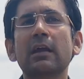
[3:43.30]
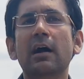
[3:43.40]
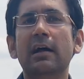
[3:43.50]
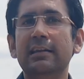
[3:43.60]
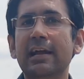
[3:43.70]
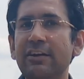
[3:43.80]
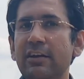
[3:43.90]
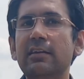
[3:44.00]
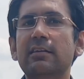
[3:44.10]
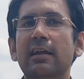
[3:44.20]

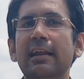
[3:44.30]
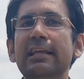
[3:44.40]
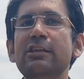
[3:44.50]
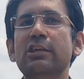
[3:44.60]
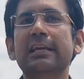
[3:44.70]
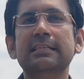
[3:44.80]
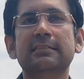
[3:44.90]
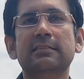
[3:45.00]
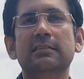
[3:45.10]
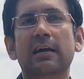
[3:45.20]
Nitrate leaching
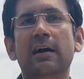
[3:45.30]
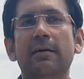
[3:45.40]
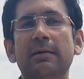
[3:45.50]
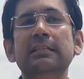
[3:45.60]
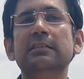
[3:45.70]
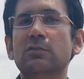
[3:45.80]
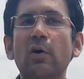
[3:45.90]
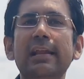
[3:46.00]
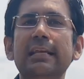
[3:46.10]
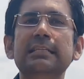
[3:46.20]
in the
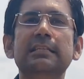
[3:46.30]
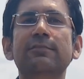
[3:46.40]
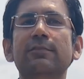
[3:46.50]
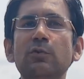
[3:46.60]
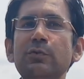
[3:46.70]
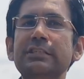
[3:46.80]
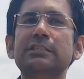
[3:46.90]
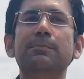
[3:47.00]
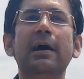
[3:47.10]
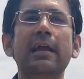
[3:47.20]
soil is
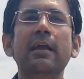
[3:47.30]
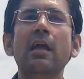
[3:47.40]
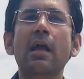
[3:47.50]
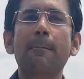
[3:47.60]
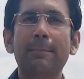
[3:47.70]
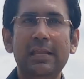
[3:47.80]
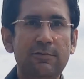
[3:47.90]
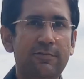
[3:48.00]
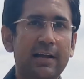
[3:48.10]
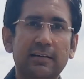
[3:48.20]
influenced by
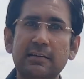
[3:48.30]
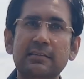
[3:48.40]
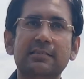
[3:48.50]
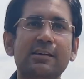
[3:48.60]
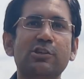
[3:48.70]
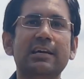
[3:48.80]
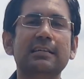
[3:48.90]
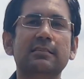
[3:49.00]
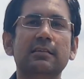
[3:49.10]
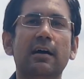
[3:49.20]
many factors such
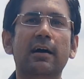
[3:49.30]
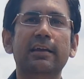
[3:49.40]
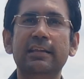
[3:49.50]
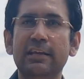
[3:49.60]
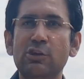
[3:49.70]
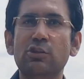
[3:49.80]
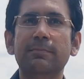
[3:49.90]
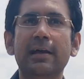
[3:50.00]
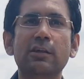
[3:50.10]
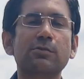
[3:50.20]
as irrigation
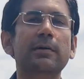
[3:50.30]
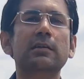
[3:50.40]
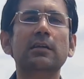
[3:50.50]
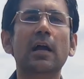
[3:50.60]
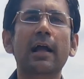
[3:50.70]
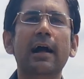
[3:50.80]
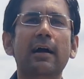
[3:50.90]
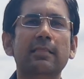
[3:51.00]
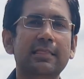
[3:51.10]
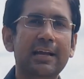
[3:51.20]
management,
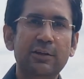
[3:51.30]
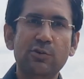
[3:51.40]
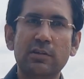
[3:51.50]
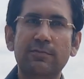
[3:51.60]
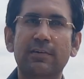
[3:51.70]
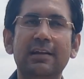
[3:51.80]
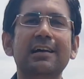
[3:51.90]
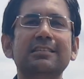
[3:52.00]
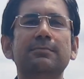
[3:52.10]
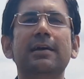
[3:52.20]
nitrogen
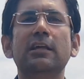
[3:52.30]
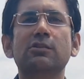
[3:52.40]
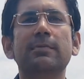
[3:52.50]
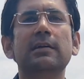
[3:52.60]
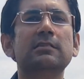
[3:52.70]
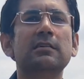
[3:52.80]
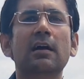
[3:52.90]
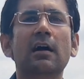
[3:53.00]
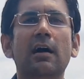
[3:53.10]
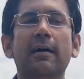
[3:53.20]
fertilizer management
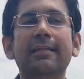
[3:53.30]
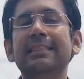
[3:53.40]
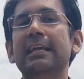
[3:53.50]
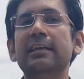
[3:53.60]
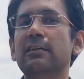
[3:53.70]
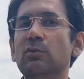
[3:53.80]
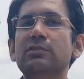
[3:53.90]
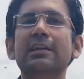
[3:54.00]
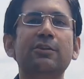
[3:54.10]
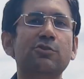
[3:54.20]
that
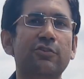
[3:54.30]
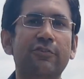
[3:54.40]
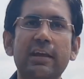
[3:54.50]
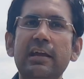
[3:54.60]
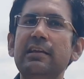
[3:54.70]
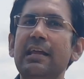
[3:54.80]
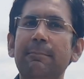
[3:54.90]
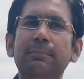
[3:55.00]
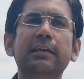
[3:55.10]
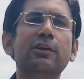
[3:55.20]
include nitrogen rate,
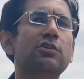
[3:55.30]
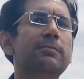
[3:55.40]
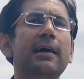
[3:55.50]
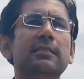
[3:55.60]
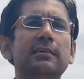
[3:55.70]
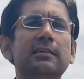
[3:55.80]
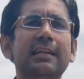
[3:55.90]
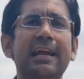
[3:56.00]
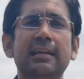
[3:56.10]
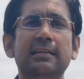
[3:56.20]
application
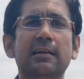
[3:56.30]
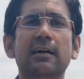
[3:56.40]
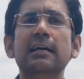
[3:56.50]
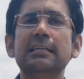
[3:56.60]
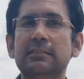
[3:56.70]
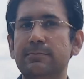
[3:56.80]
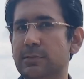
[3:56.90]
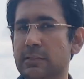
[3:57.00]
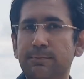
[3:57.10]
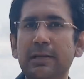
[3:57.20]
method, and
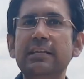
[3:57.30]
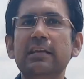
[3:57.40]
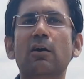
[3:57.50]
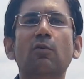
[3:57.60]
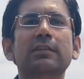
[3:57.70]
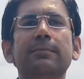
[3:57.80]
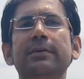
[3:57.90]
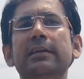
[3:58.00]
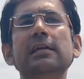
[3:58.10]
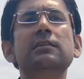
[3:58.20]
splitting over the
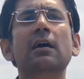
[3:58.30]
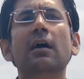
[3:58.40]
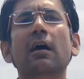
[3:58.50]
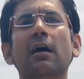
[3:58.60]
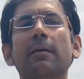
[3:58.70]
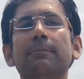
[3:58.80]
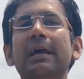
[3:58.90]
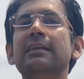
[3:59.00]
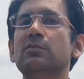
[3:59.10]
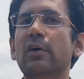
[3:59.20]
period,
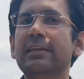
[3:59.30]
and soil